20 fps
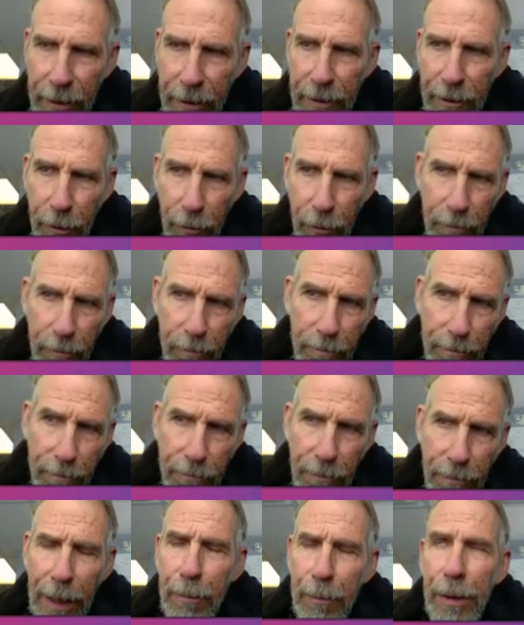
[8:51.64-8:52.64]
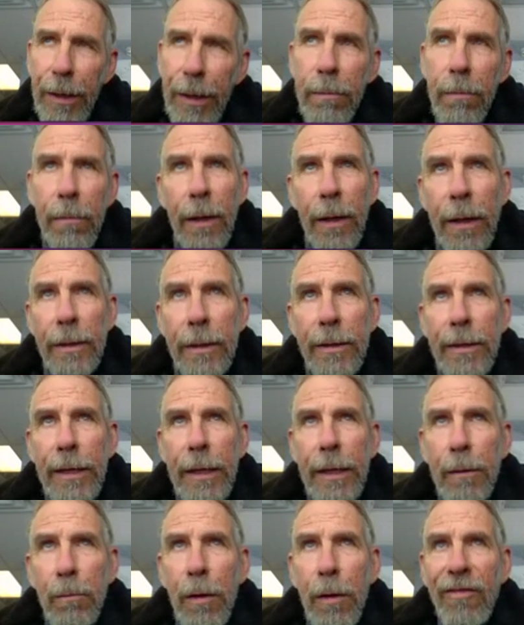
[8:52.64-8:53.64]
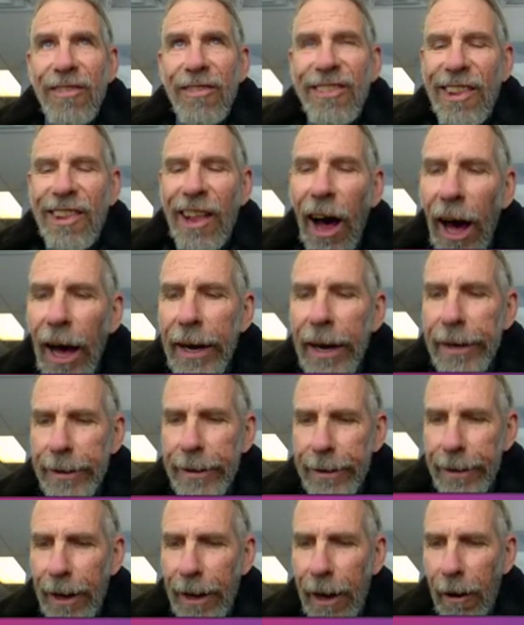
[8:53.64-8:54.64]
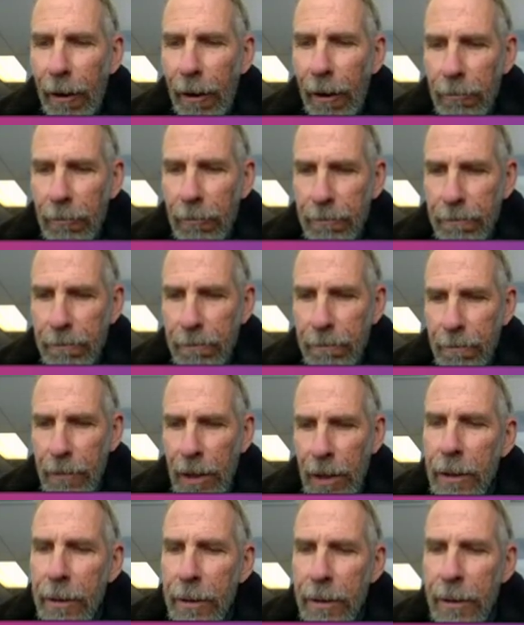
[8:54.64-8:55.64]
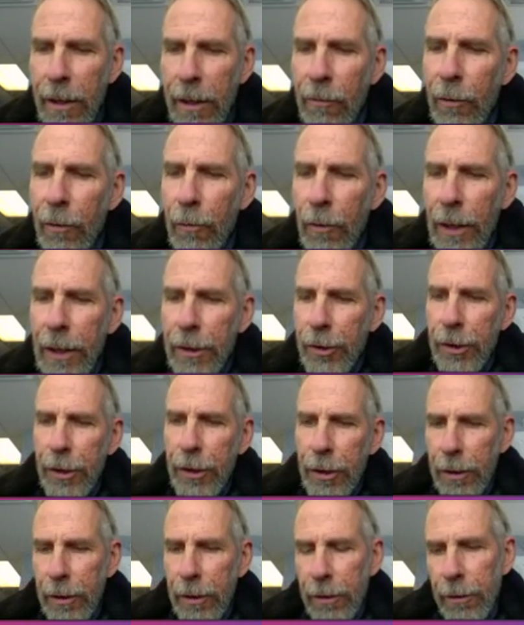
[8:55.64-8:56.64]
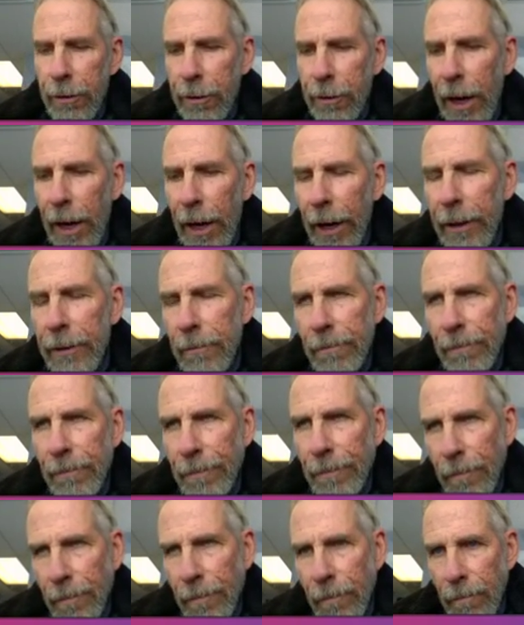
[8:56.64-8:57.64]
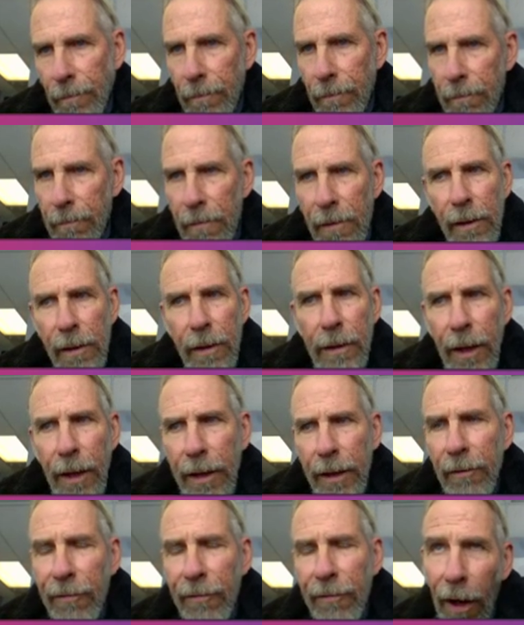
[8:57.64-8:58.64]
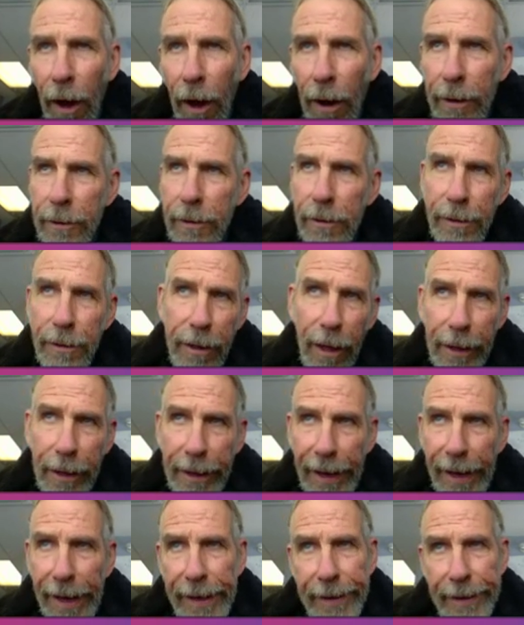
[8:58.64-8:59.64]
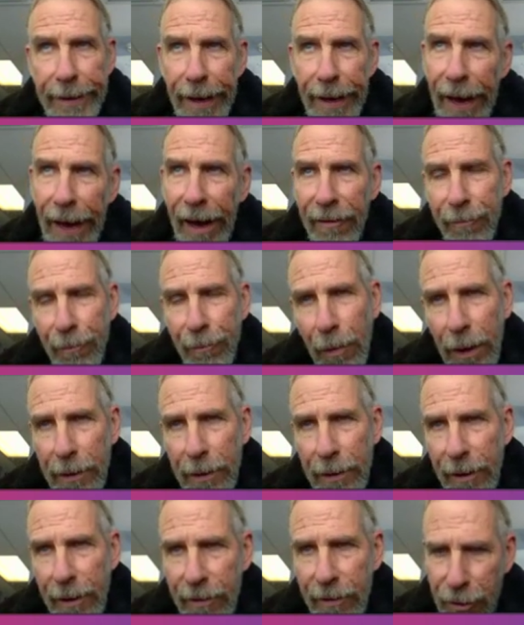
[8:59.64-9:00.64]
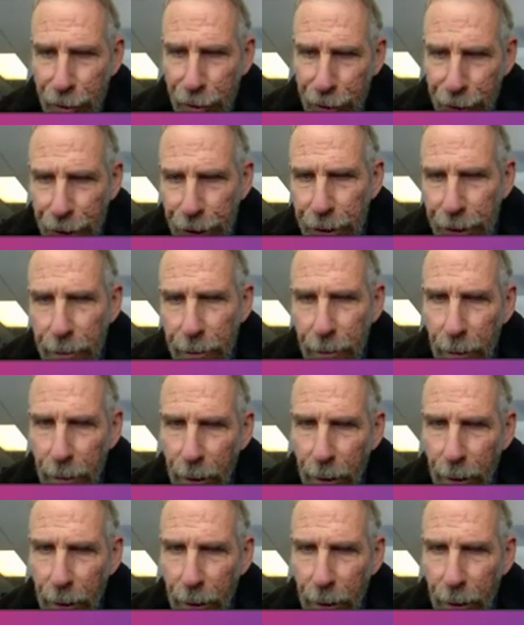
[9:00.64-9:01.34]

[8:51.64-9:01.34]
So maybe send them a flyer now. Several ways you could do that. Like a flyer is like an 8.5 by 11 sheet.